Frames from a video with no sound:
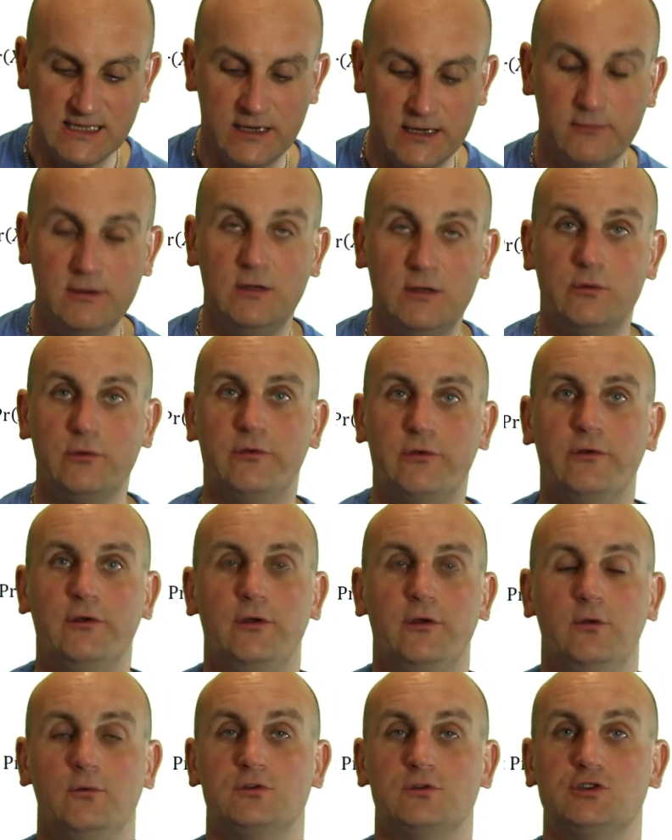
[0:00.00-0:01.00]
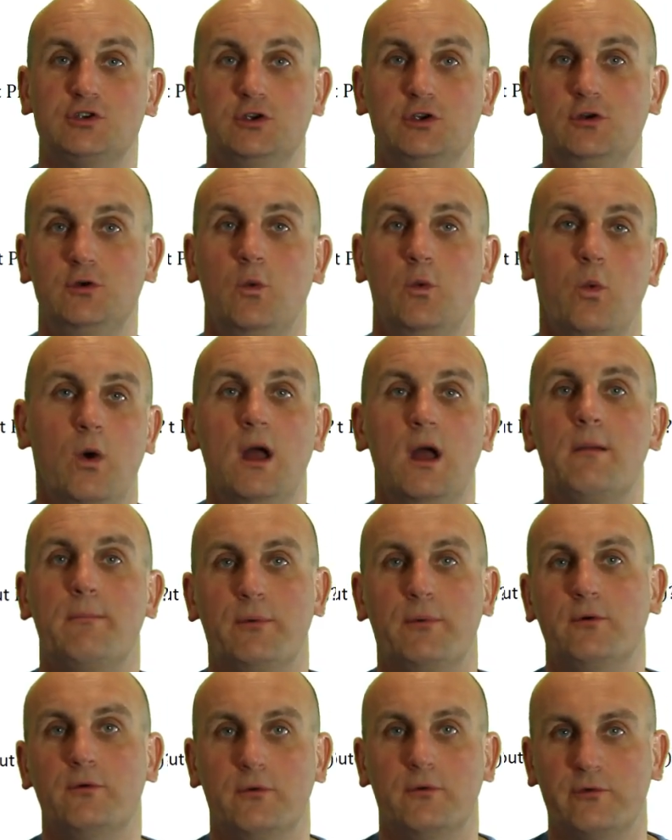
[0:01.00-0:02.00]
than or equal to two
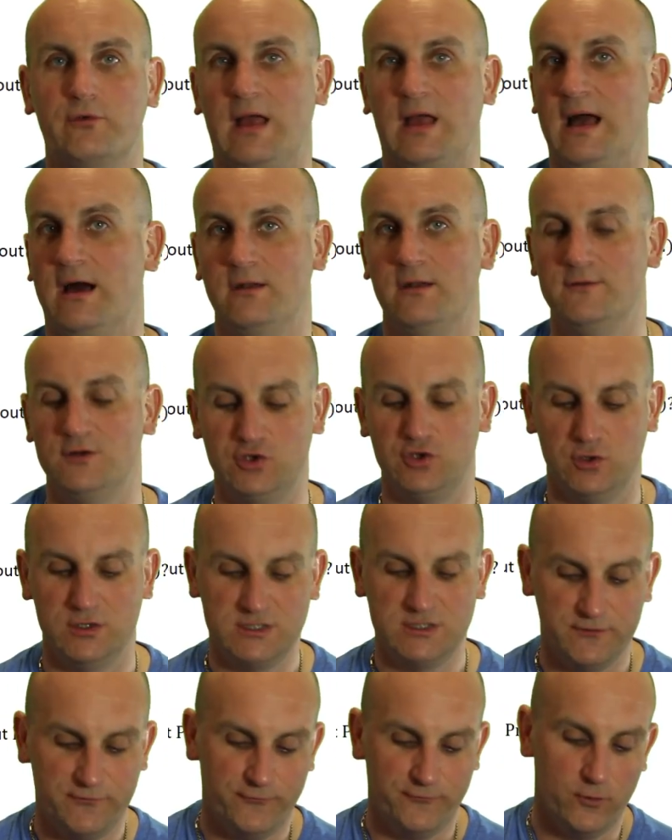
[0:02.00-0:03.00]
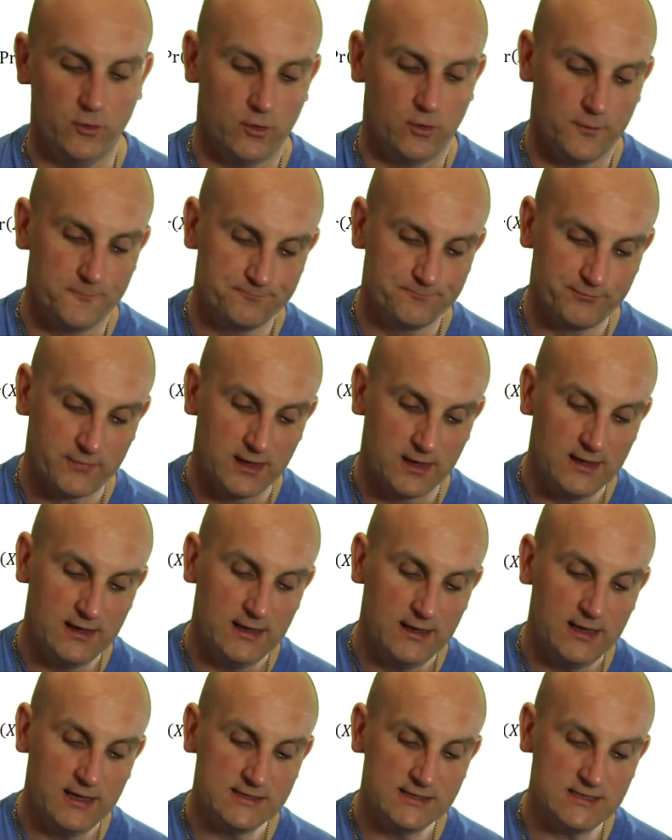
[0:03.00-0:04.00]
white balls out of a choice of four
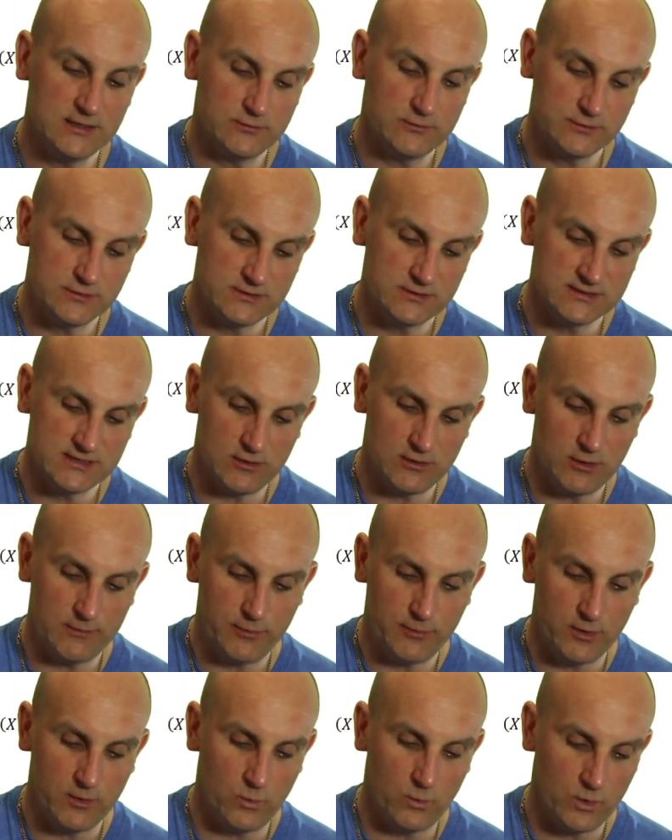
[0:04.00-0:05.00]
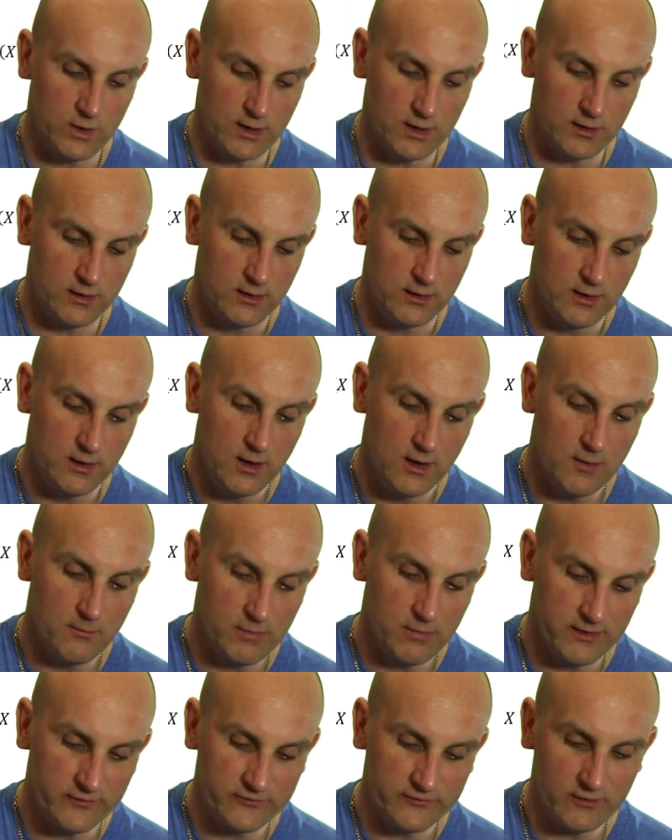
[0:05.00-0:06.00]
is equal to 0 0.1
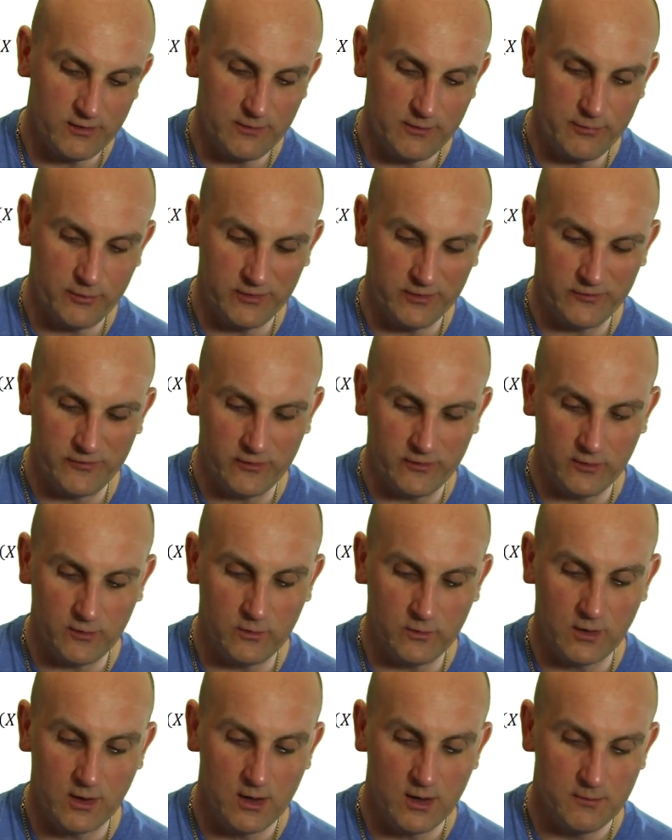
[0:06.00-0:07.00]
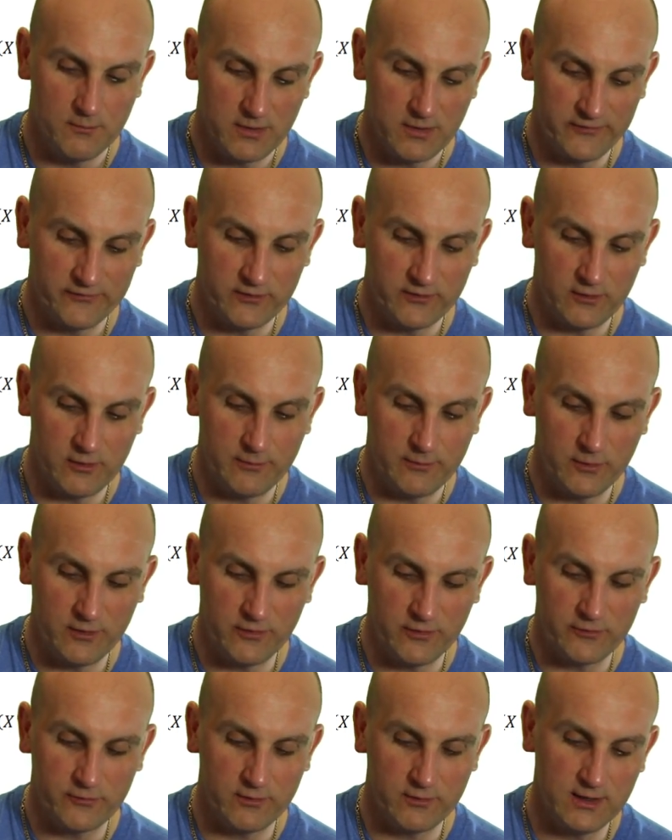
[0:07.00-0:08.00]
plus 0 0.2 plus 0
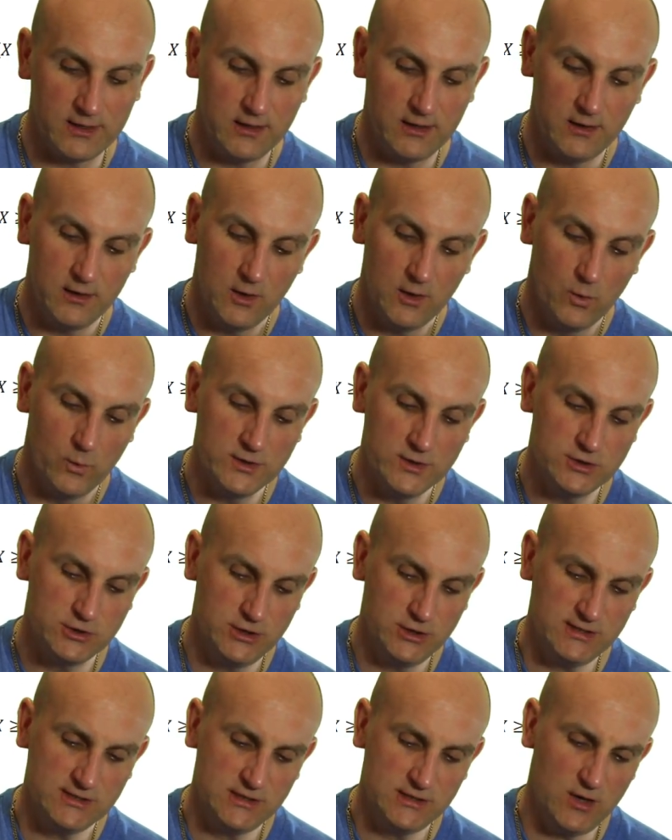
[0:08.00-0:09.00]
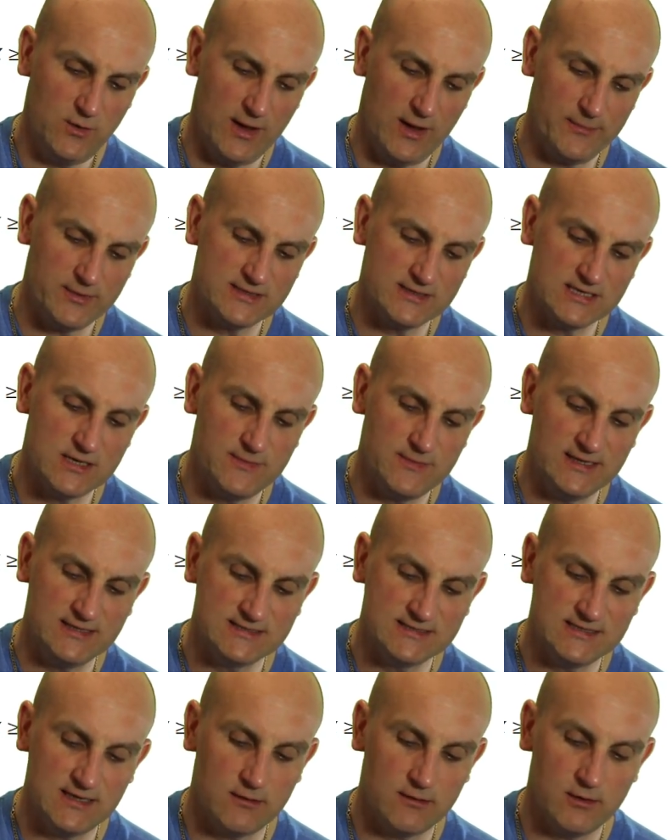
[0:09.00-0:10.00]
0.3, which just so happens to be
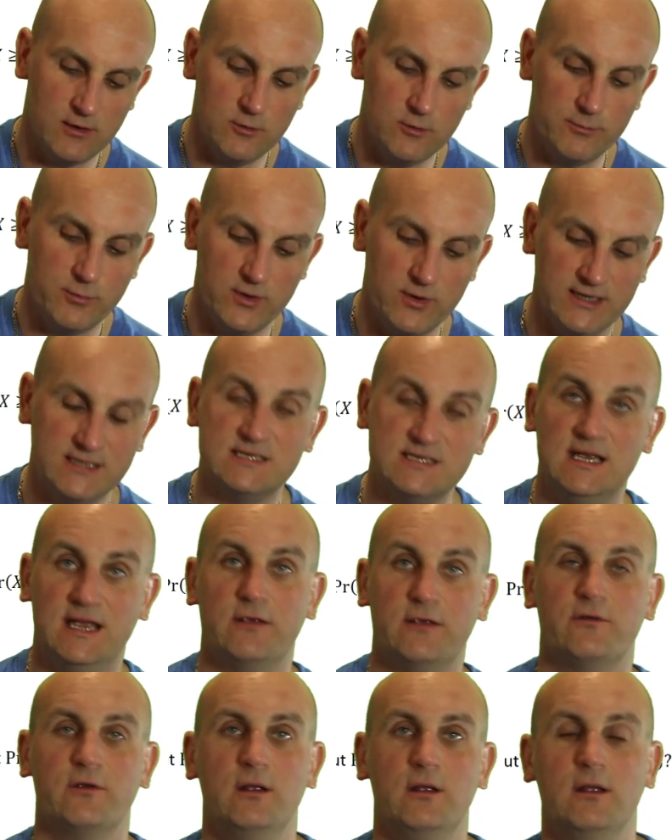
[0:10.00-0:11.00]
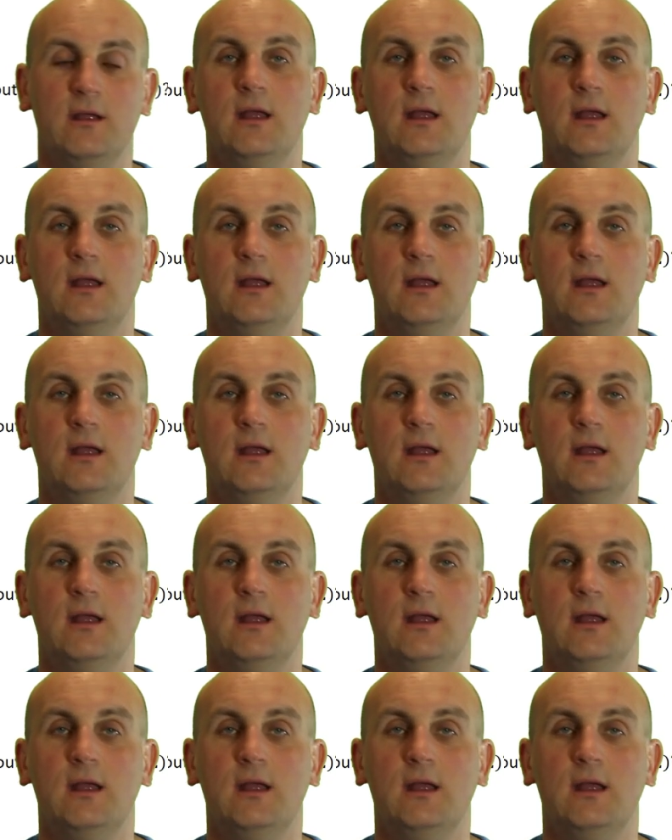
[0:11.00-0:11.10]
0 0.6.